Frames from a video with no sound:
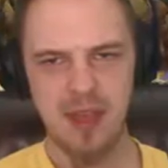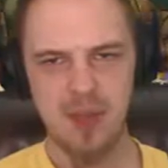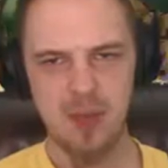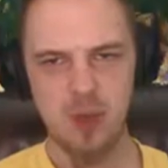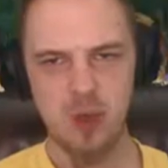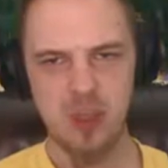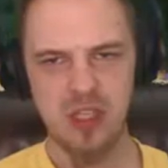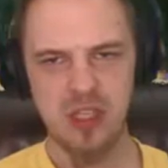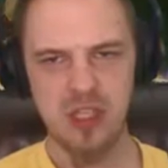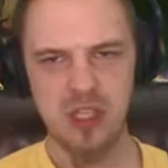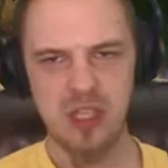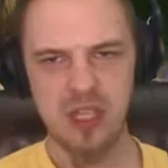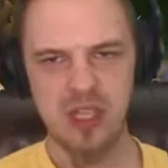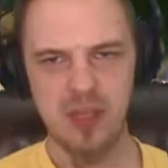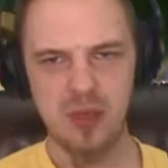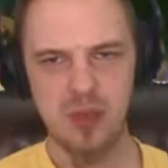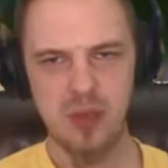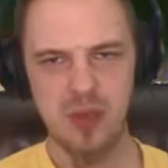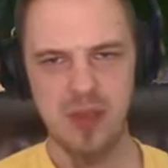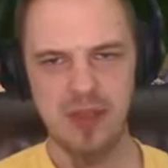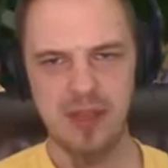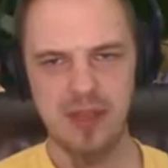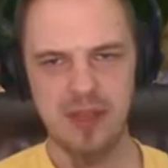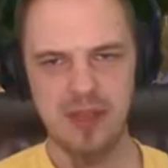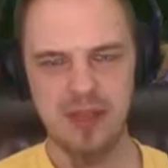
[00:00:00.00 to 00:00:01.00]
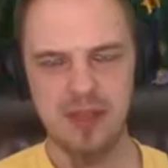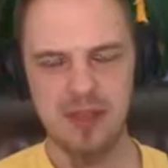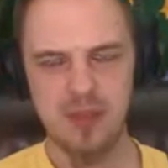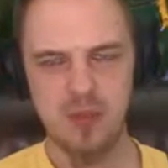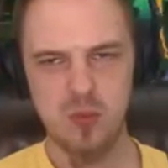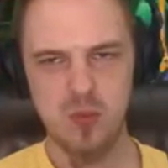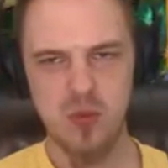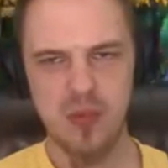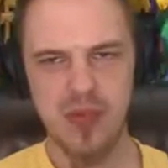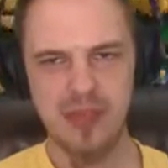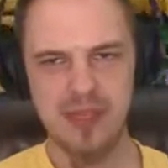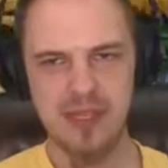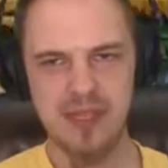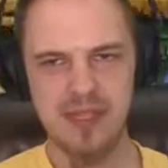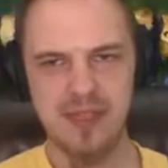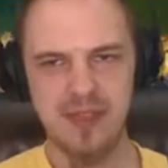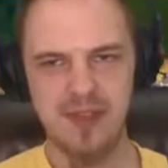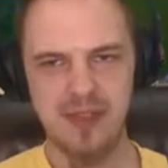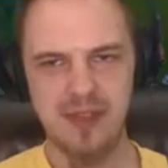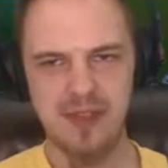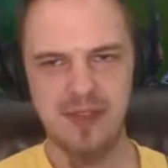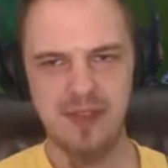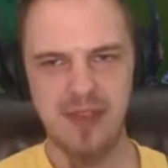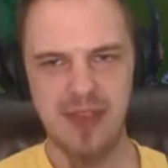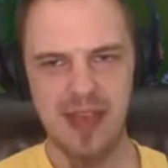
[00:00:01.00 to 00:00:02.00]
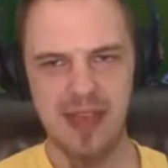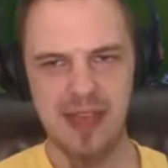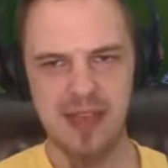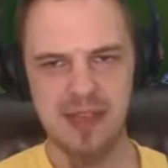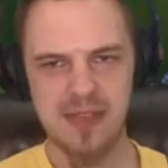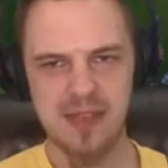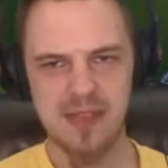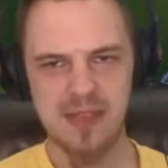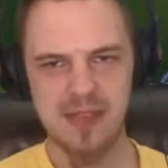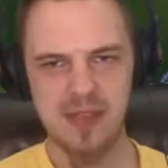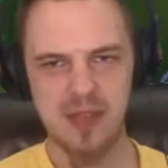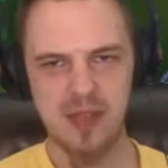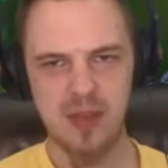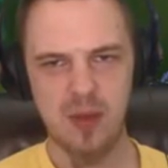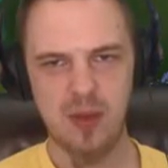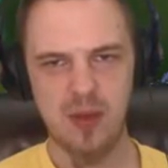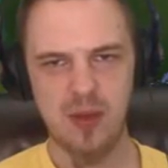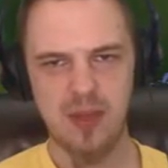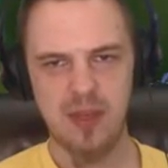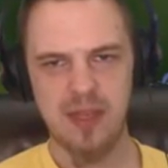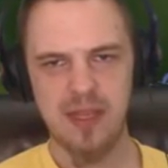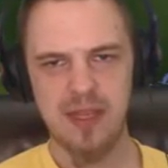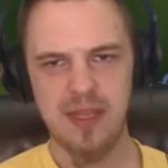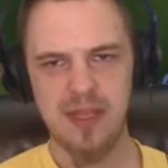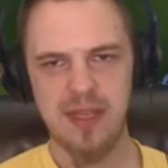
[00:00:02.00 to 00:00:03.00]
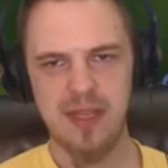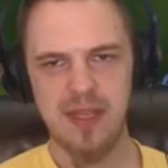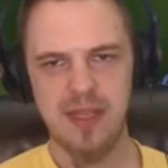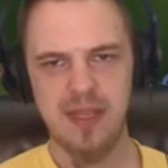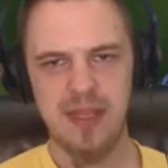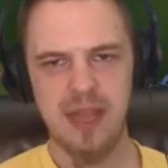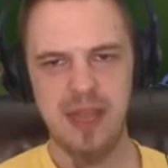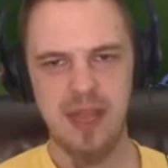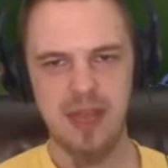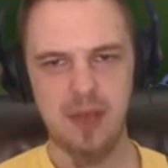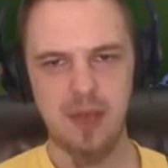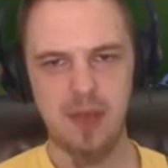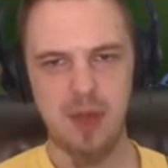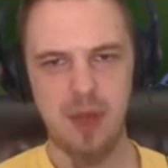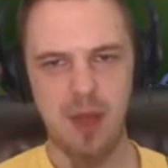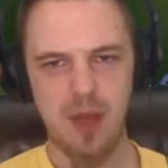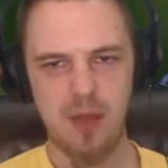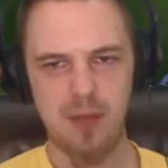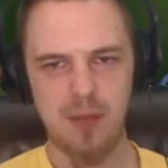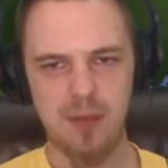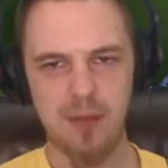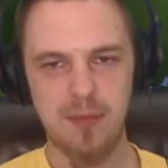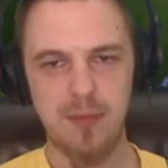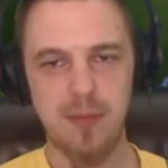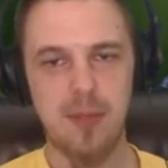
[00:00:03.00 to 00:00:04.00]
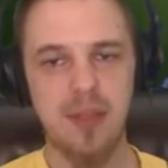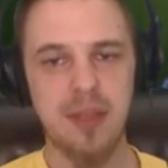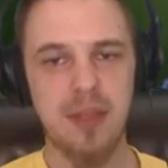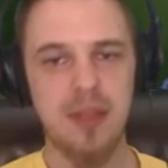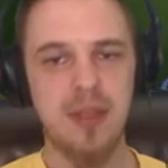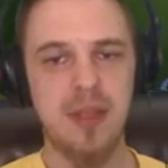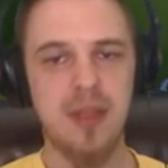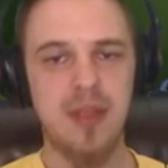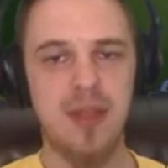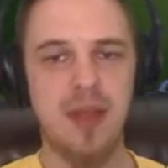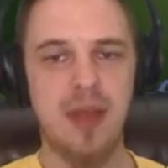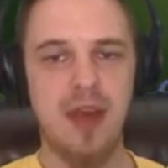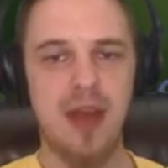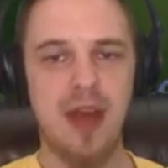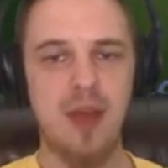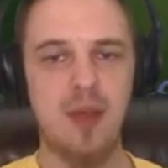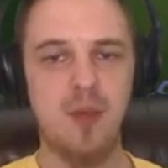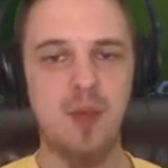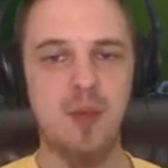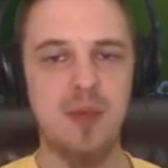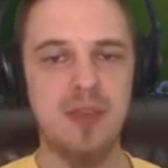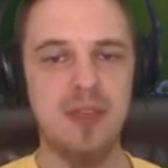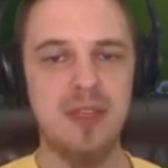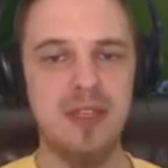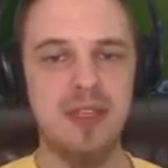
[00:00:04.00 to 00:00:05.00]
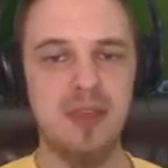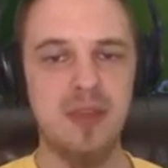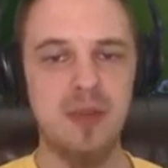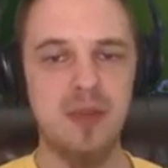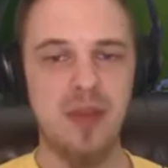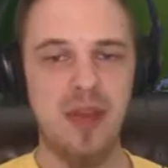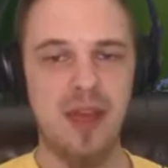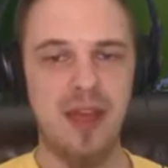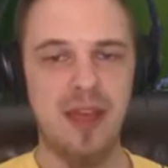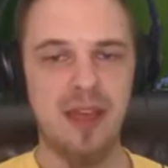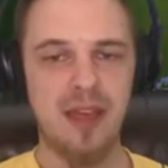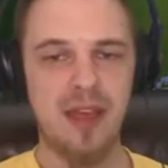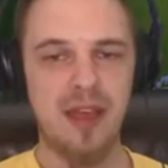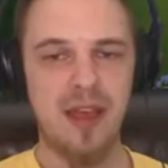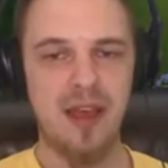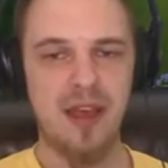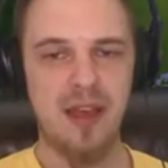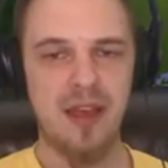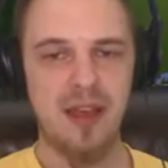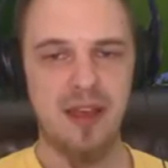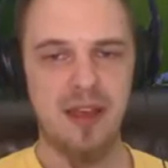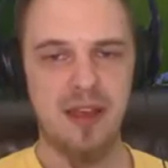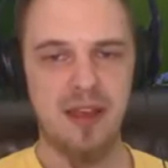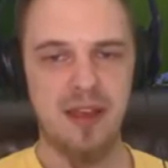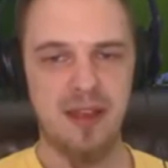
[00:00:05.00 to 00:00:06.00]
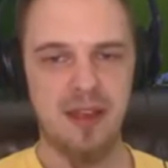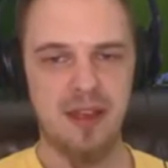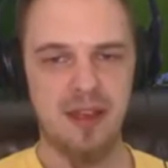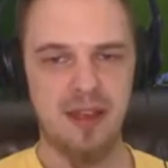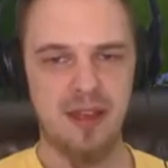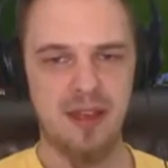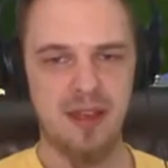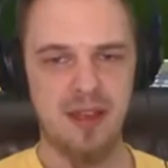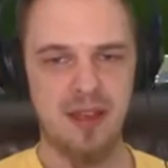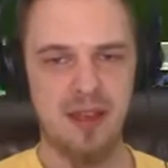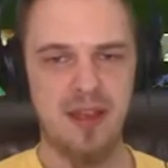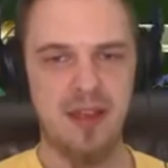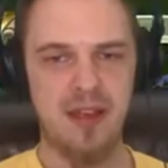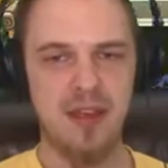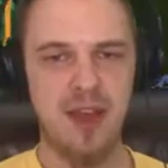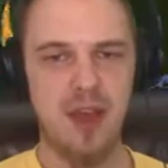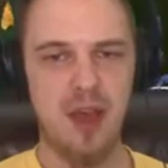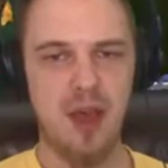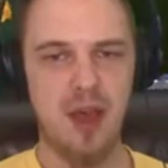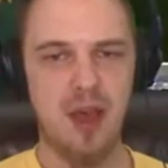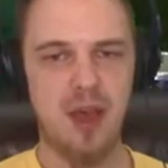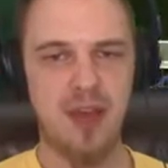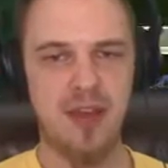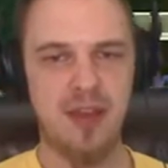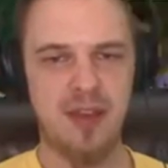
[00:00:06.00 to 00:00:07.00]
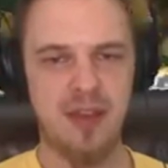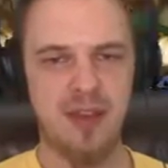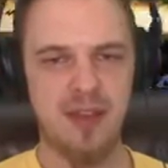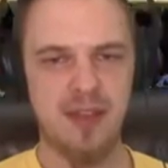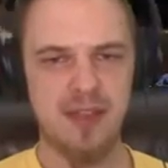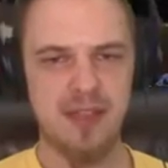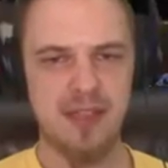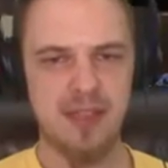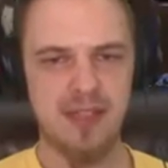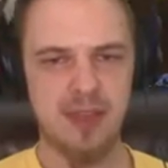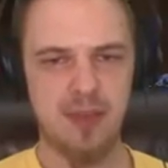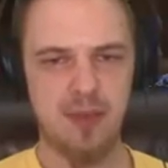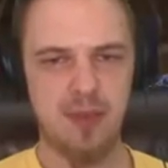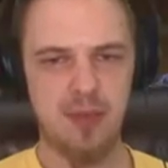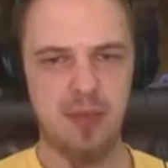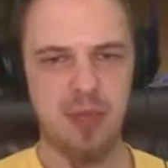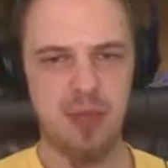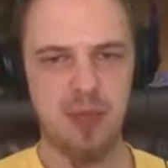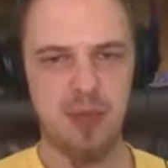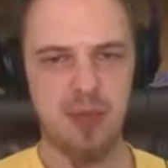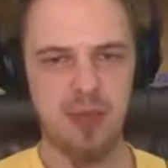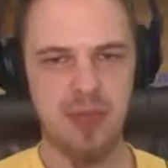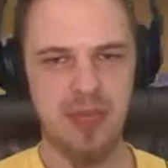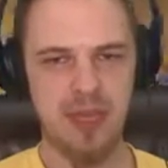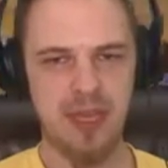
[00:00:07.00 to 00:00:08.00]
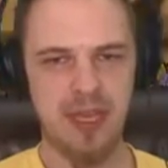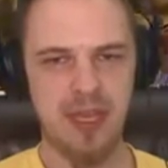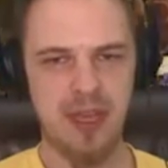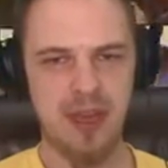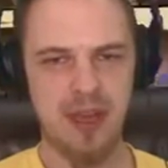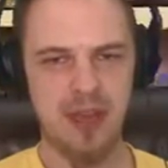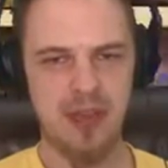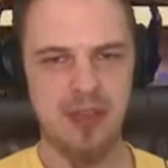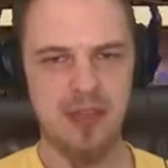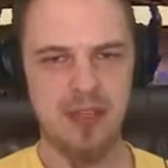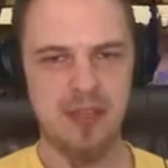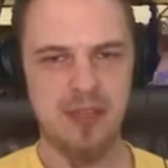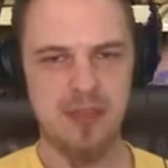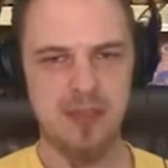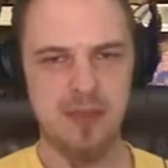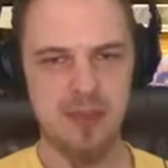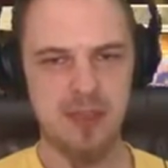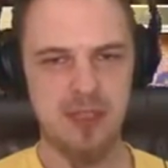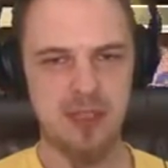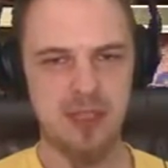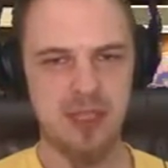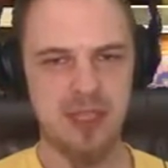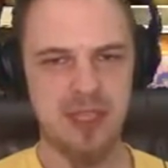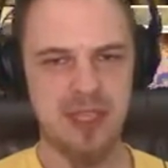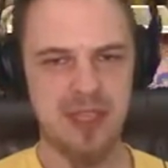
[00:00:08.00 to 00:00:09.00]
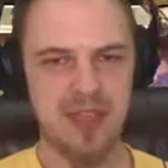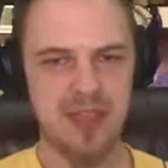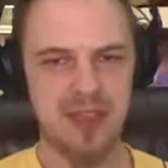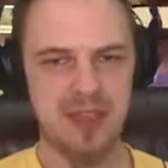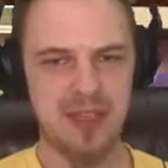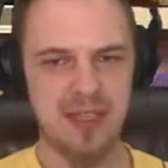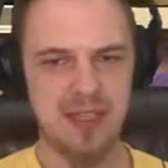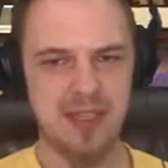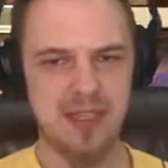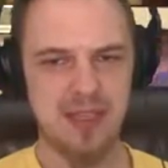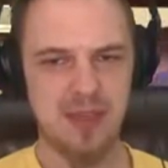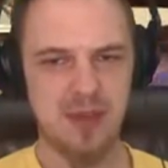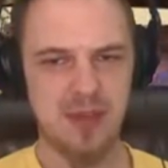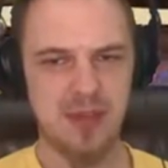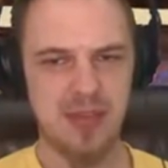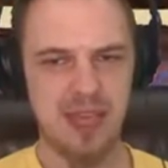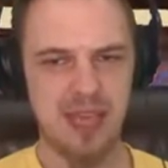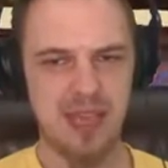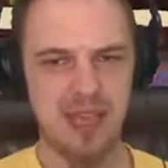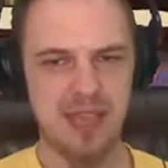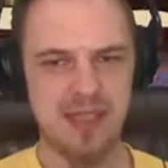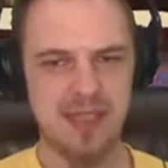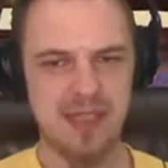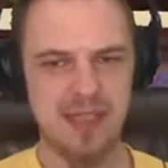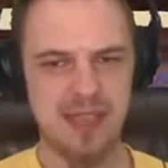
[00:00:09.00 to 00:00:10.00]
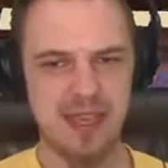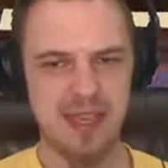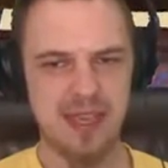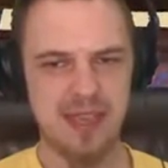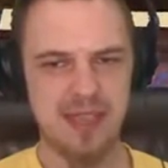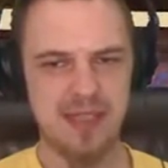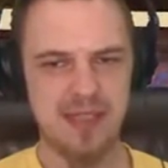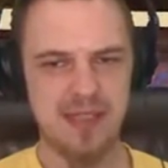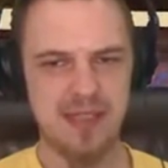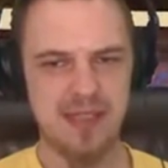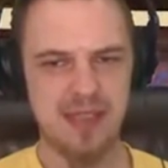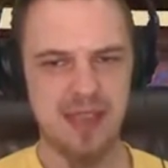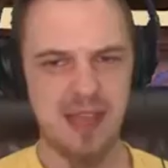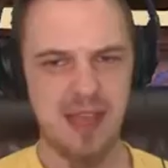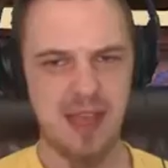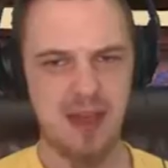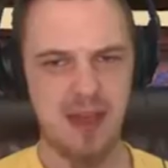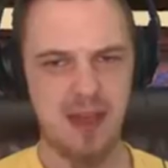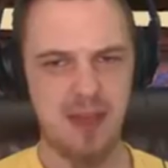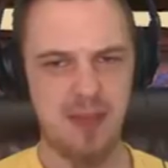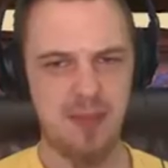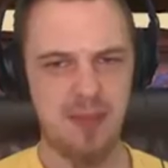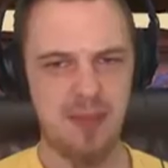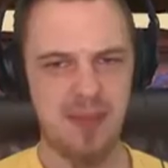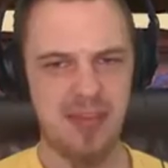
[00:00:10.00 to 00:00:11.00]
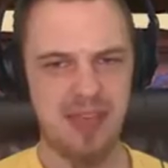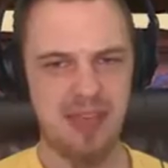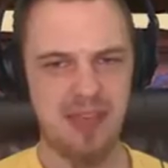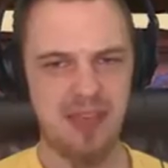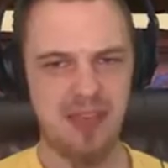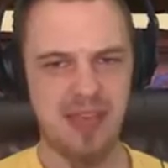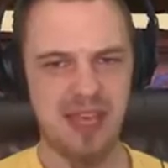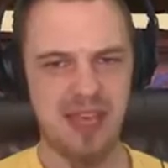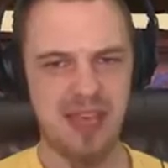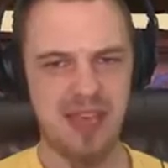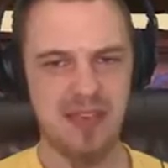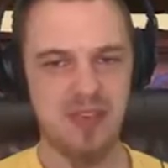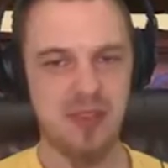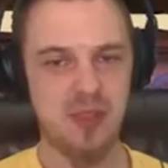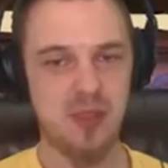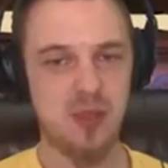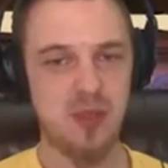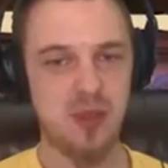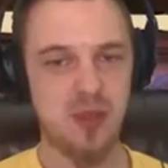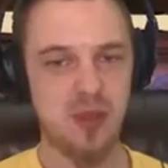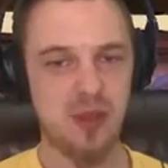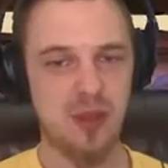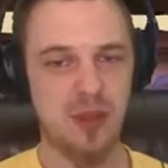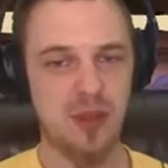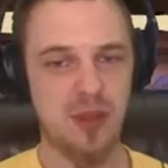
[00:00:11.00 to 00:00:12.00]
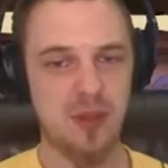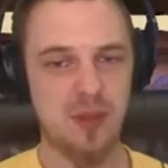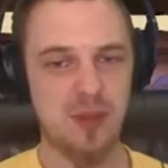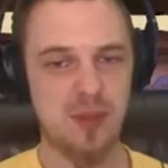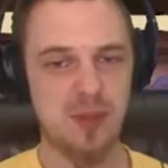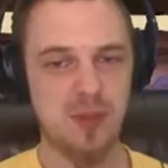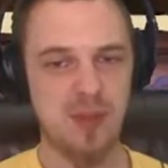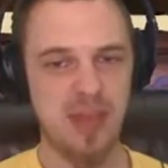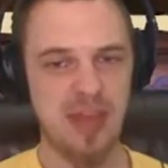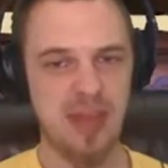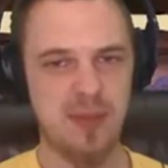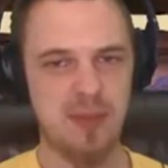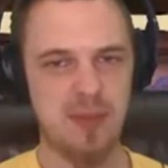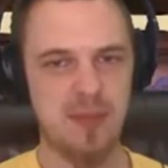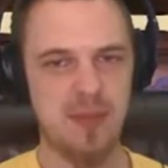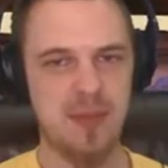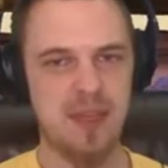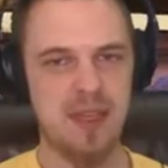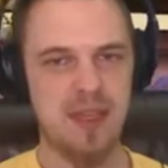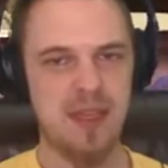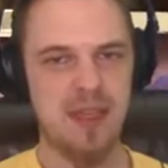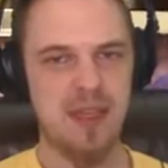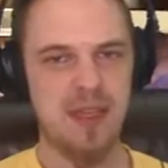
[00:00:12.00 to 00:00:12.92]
I'm regenning relatively fast, so not a problem. I really do like a non-stealth build with Leon, especially now that it's only 8 seconds and you can't do your clone spam.